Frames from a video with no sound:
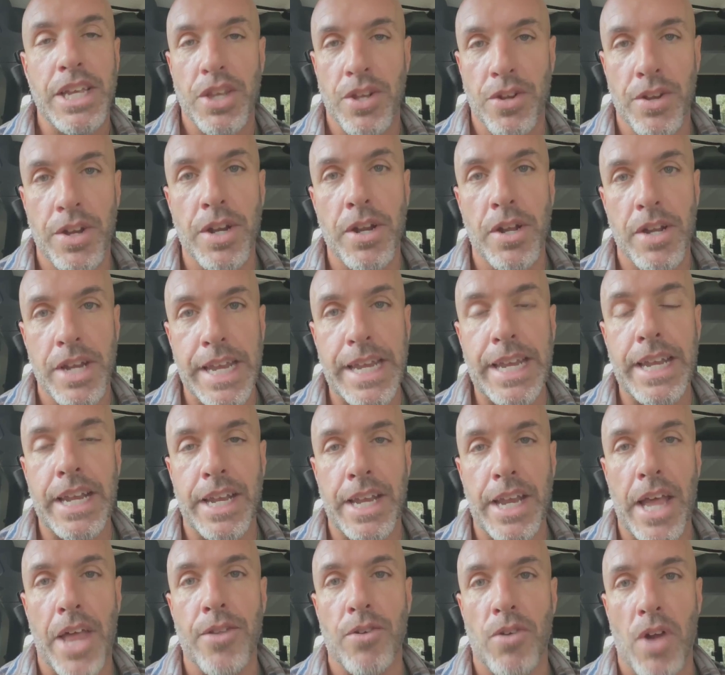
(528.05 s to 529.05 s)
you're going to need
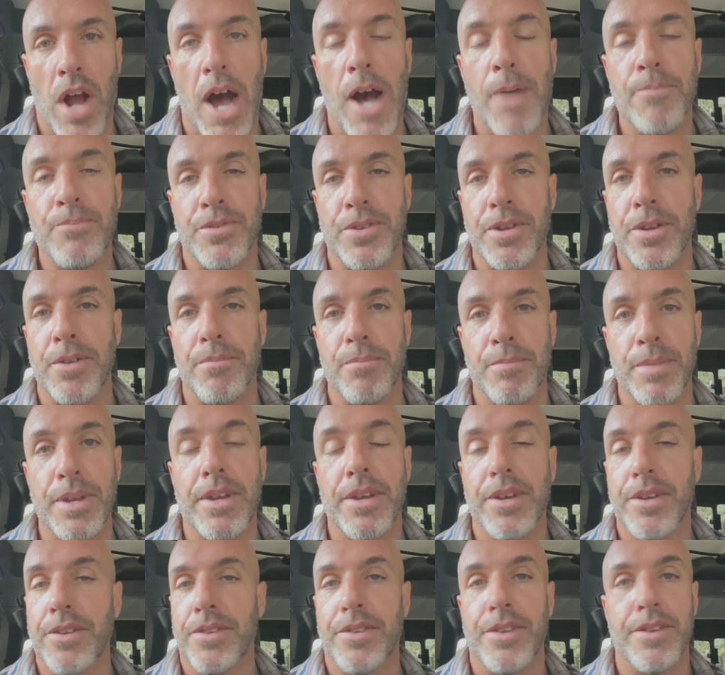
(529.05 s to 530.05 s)
another option
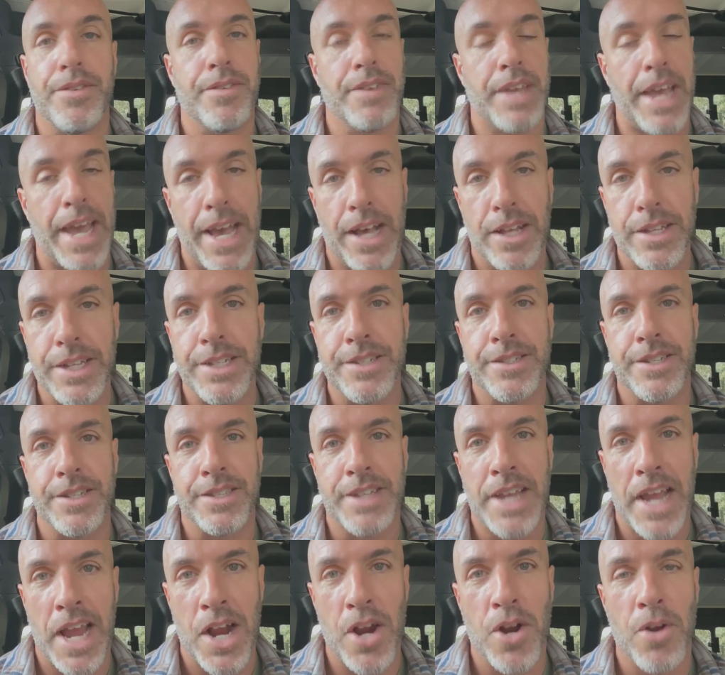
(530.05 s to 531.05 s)
because the scale is a
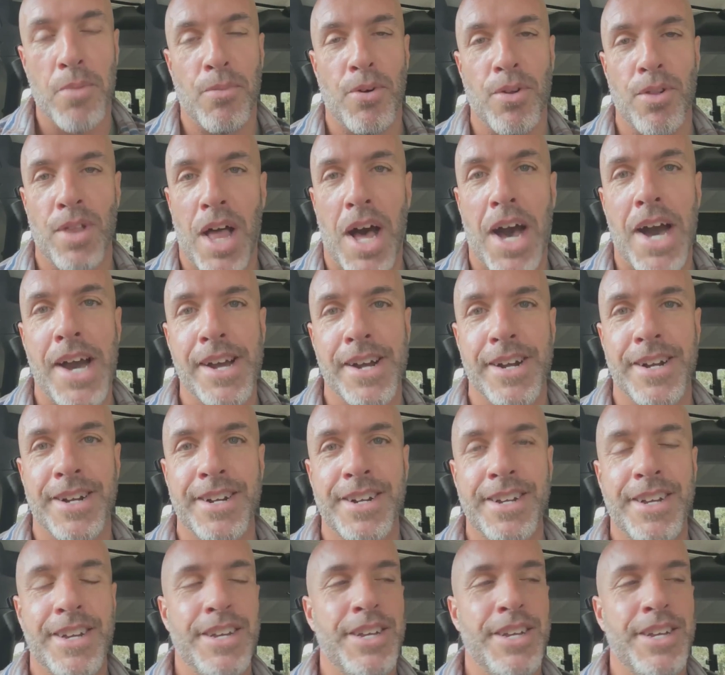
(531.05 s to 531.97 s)
terrible liar.